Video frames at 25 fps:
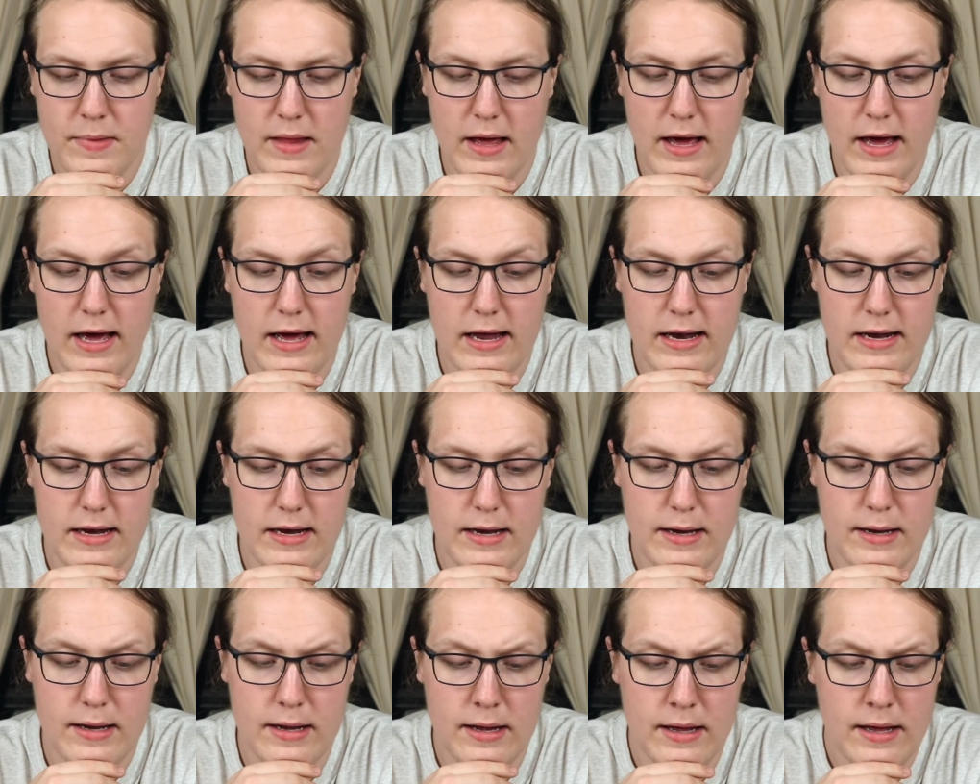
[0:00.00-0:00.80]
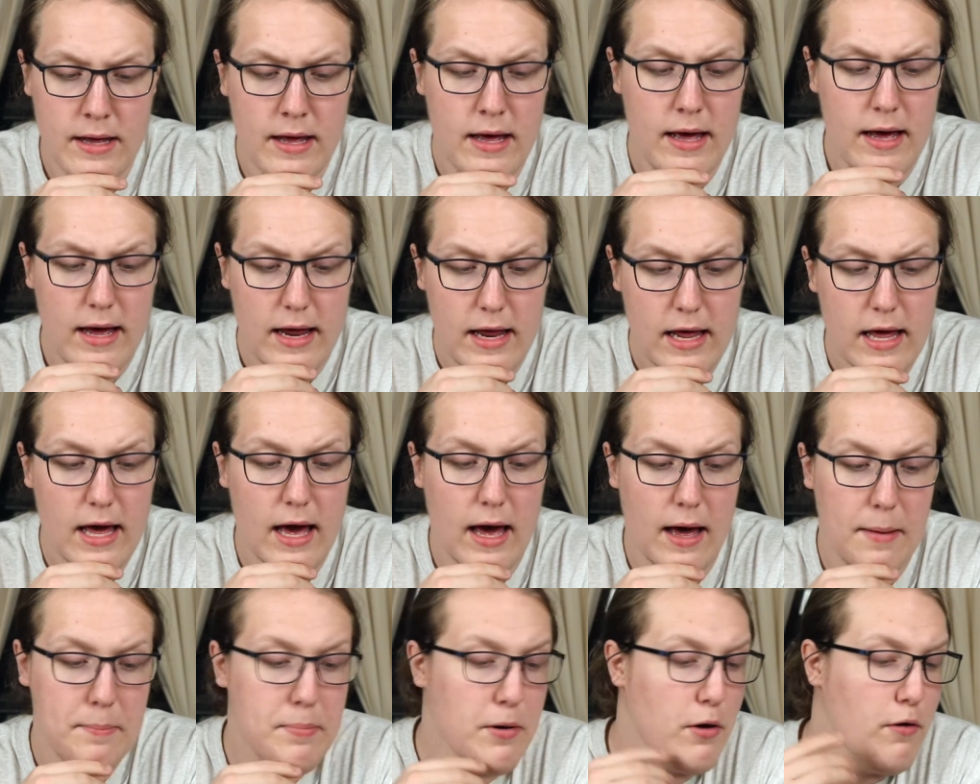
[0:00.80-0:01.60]
And
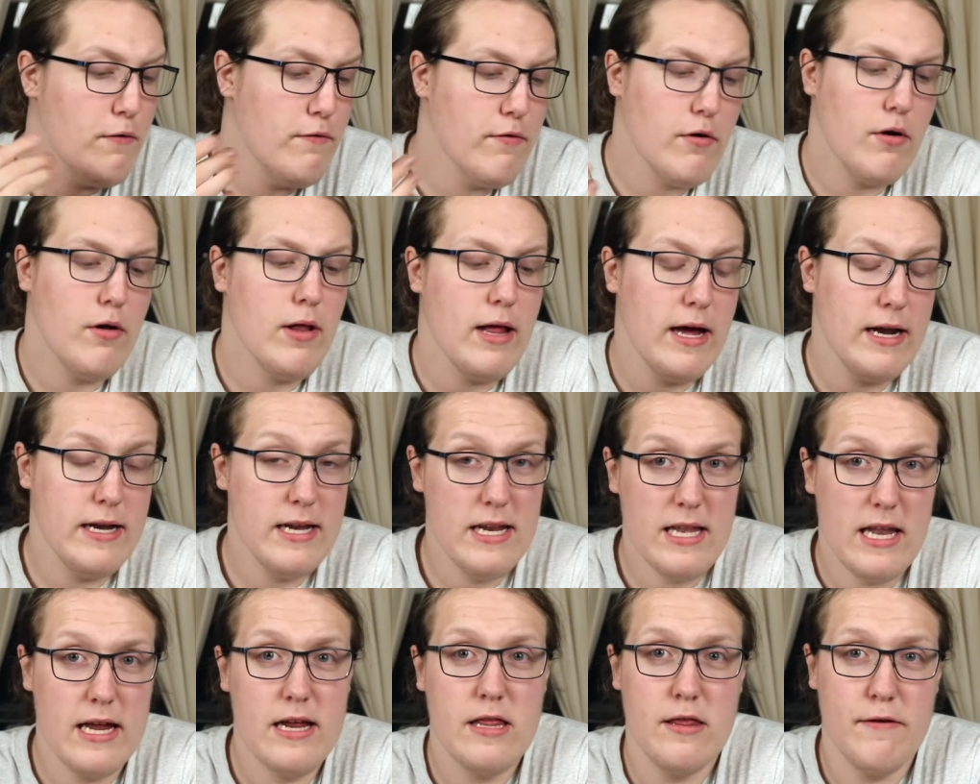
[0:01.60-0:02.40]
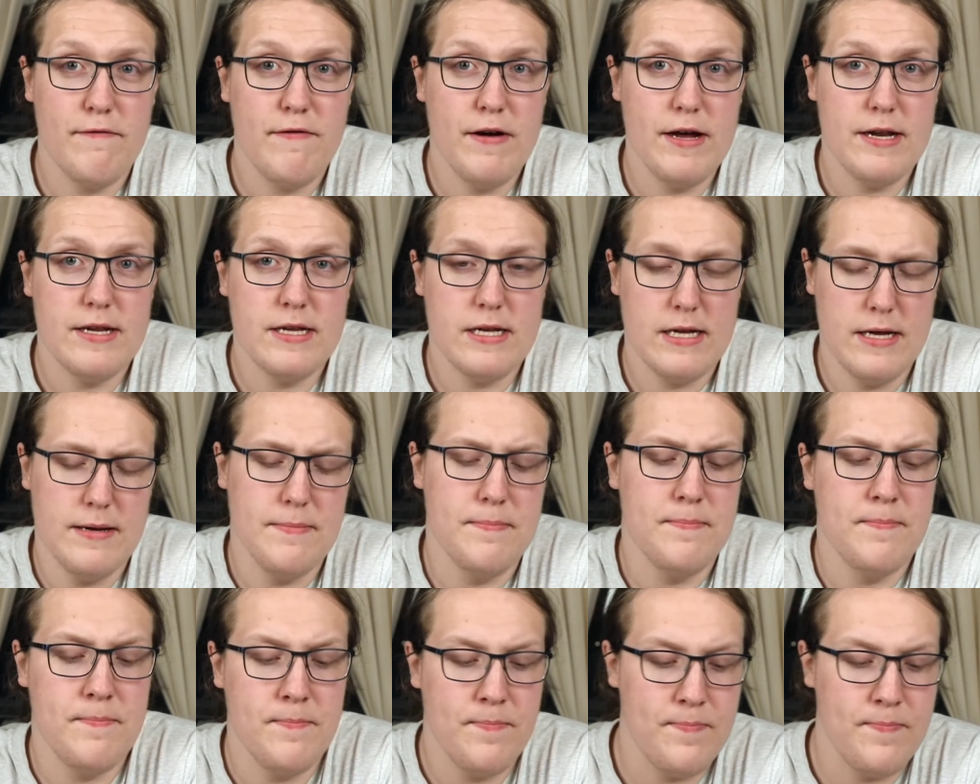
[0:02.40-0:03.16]
yeah, but overall I did like the fight scene.